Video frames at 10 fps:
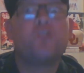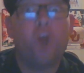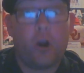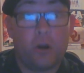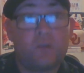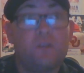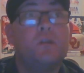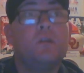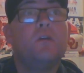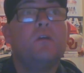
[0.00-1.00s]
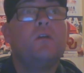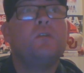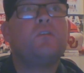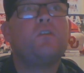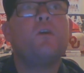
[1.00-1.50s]
dart
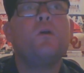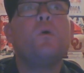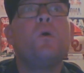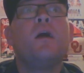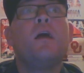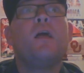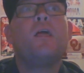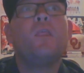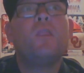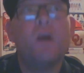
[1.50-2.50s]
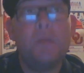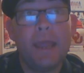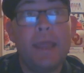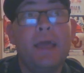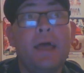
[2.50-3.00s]
to the
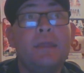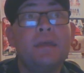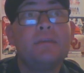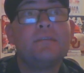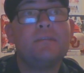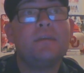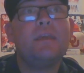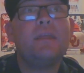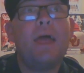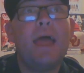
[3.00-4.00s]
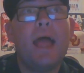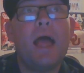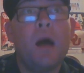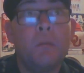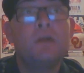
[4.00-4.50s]
man, CeeDee
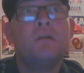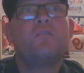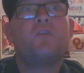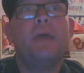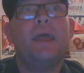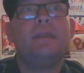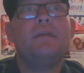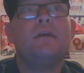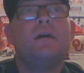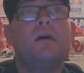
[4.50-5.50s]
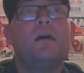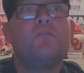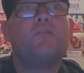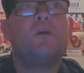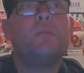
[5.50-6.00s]
Lamb, from 80
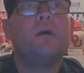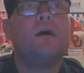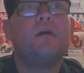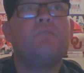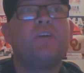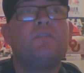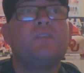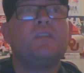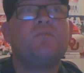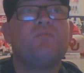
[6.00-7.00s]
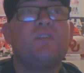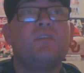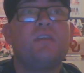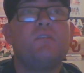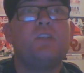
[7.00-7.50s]
uh, from uh,
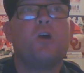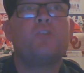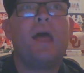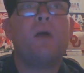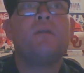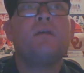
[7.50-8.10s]
57 yards out.